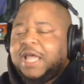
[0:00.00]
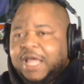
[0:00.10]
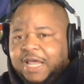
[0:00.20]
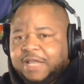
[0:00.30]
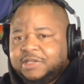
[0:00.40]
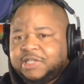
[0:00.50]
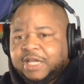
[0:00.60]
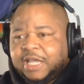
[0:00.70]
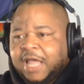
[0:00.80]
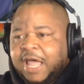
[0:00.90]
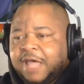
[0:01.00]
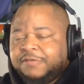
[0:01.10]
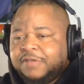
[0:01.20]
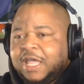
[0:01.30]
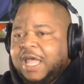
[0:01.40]
in the second half.
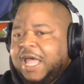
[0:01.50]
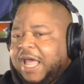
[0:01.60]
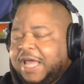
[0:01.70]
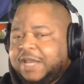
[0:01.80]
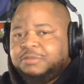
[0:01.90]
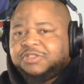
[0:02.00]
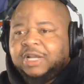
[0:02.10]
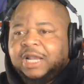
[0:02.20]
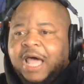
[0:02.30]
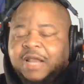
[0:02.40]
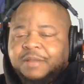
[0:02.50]
And it was a lot of